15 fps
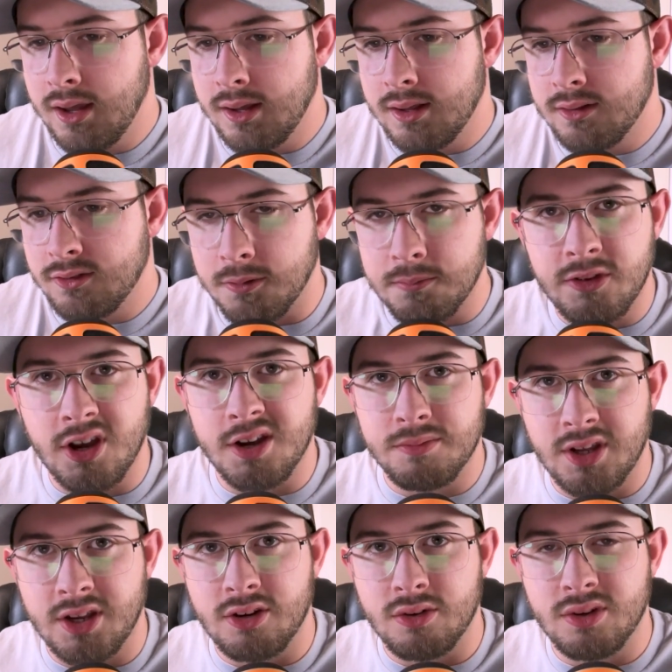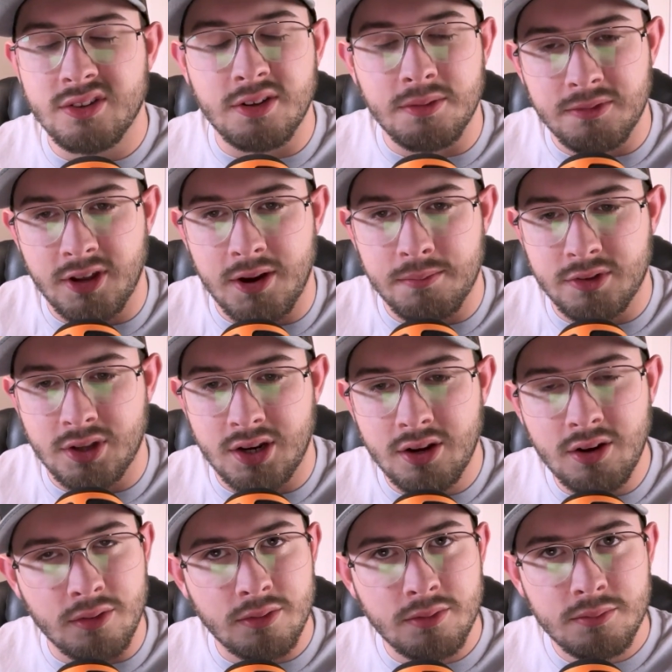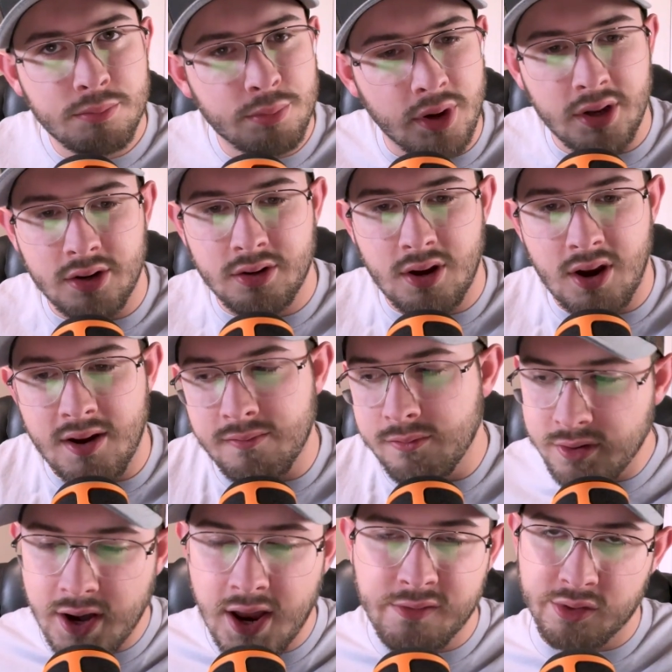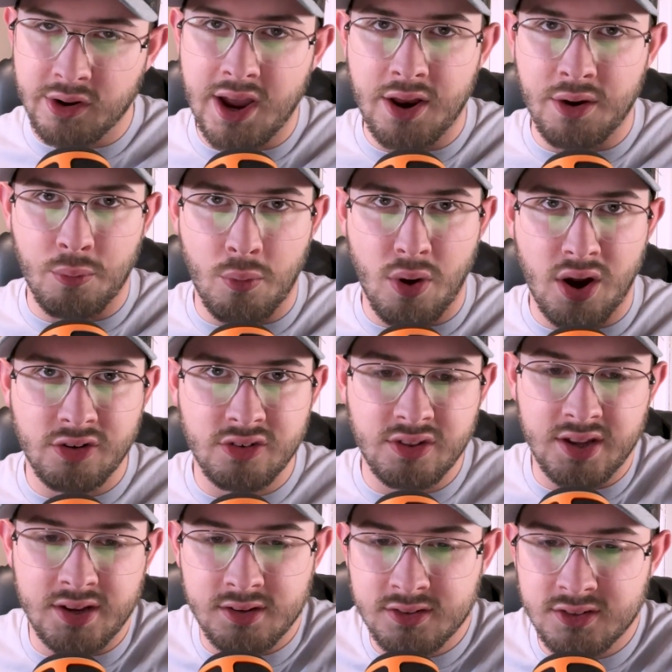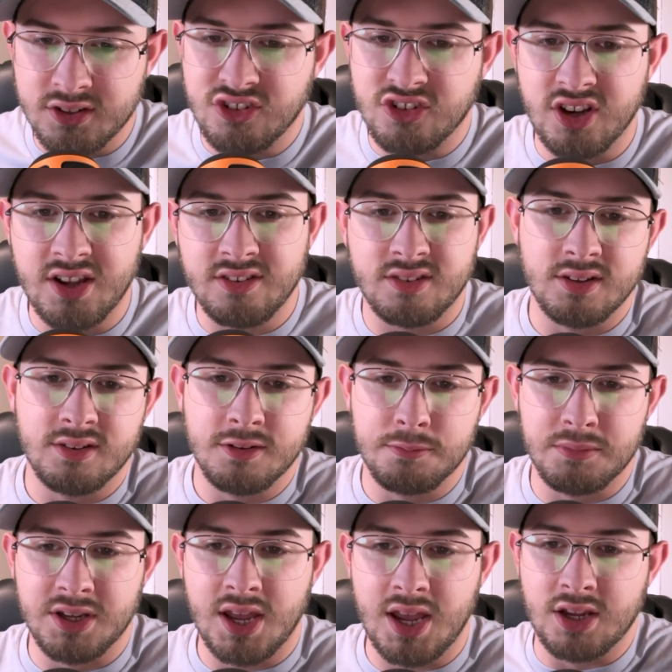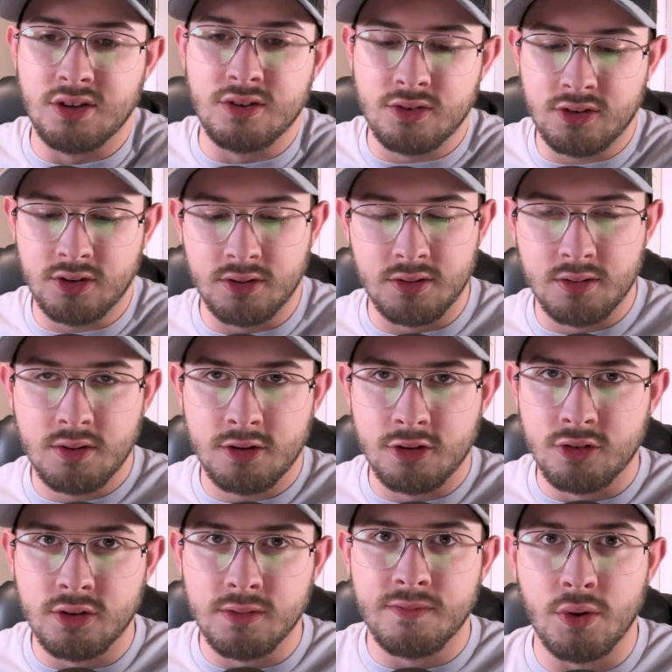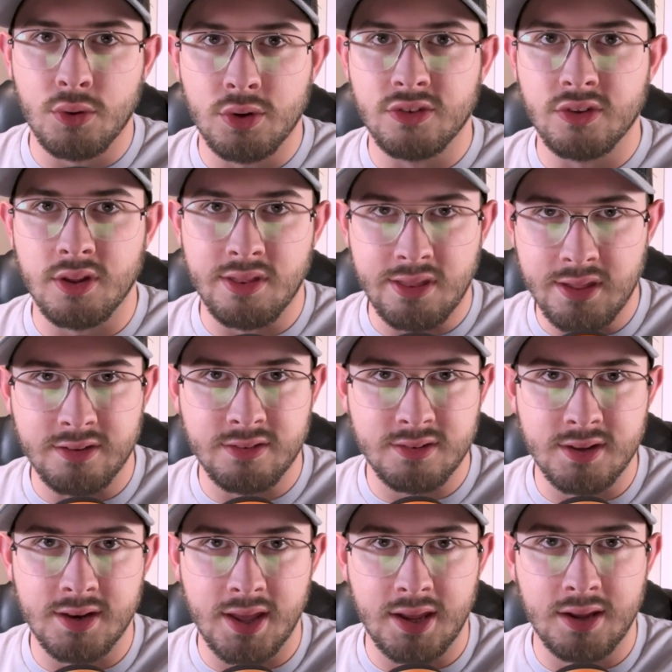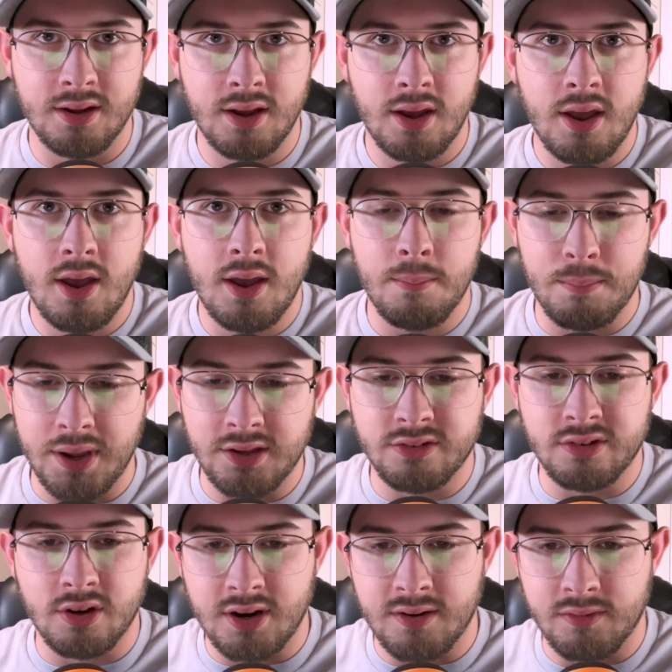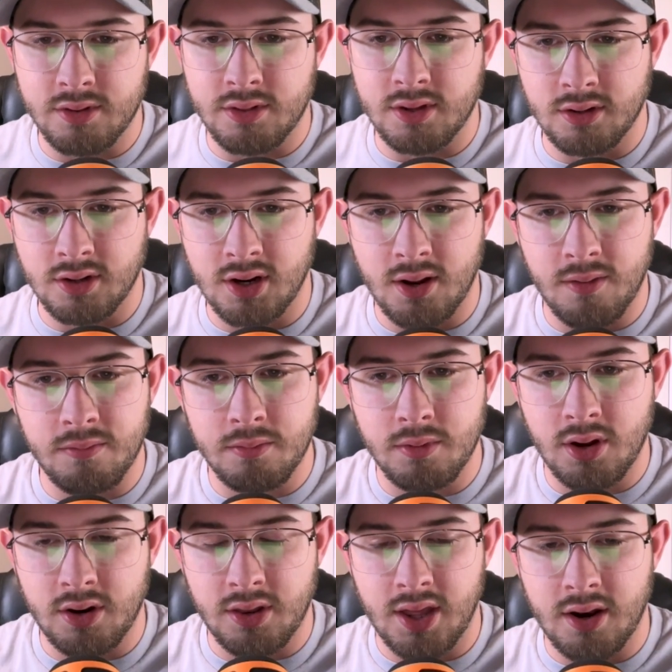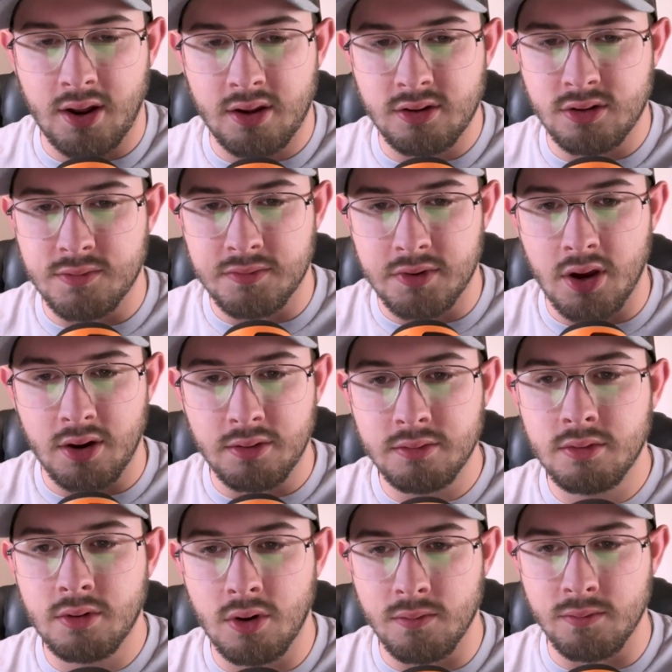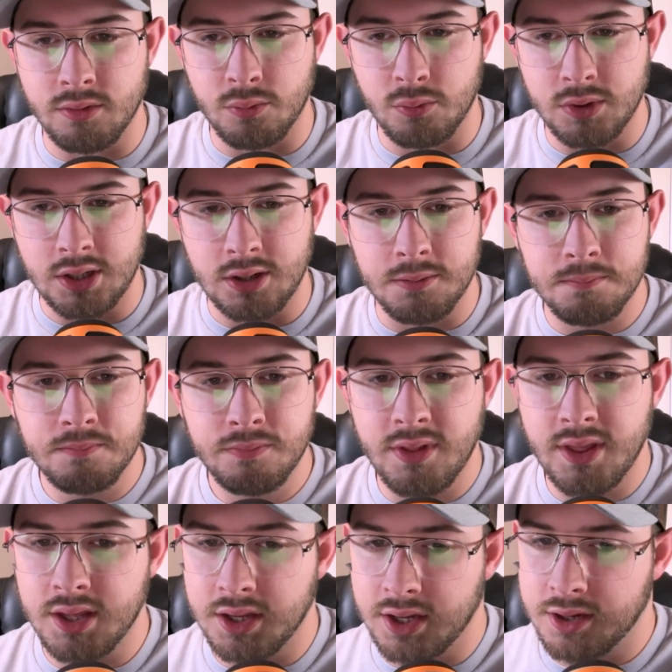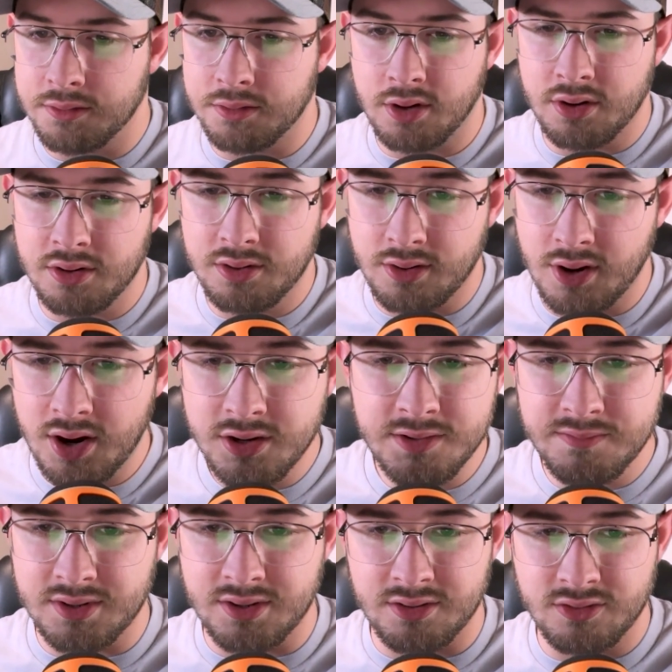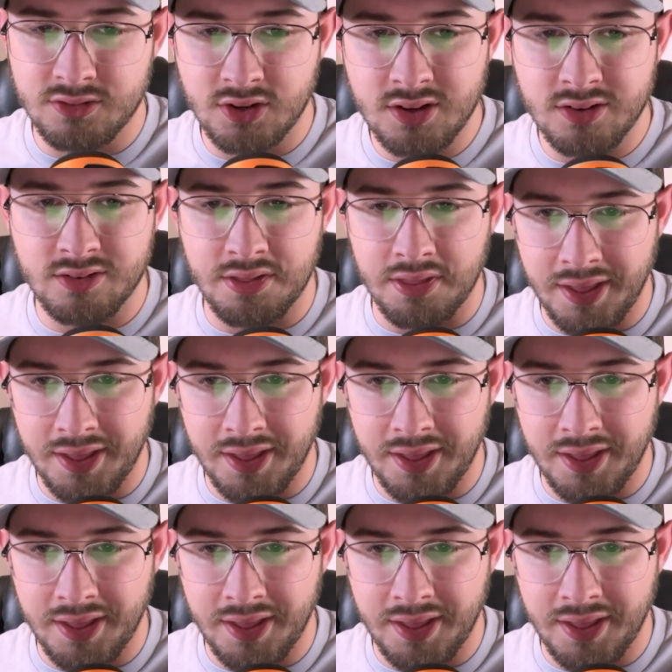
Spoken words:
Sometimes I do it, sometimes I don't. But I've never had a watch that suggested to me, hey, you should focus on this today based on everything that you've done over the week. And not even just